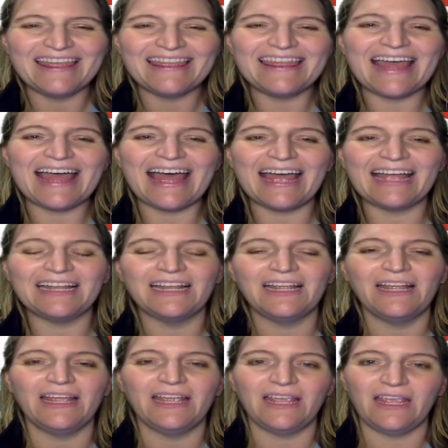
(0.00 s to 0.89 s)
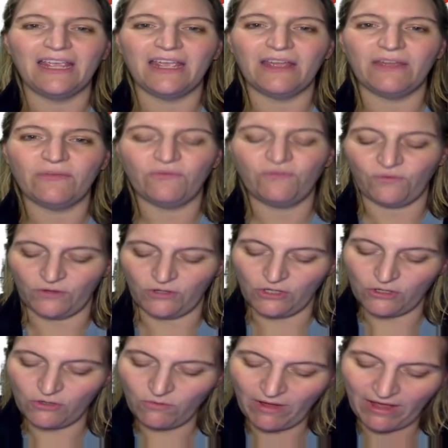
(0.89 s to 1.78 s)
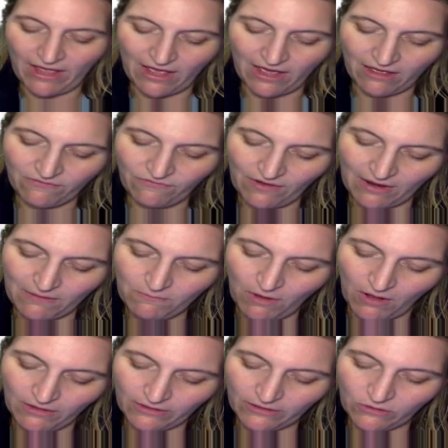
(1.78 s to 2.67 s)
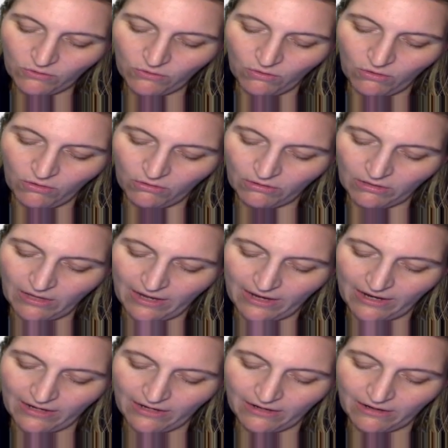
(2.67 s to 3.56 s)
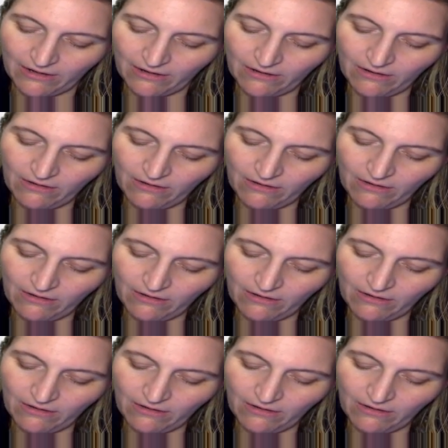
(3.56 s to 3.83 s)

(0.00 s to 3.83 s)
that if you have a molecule like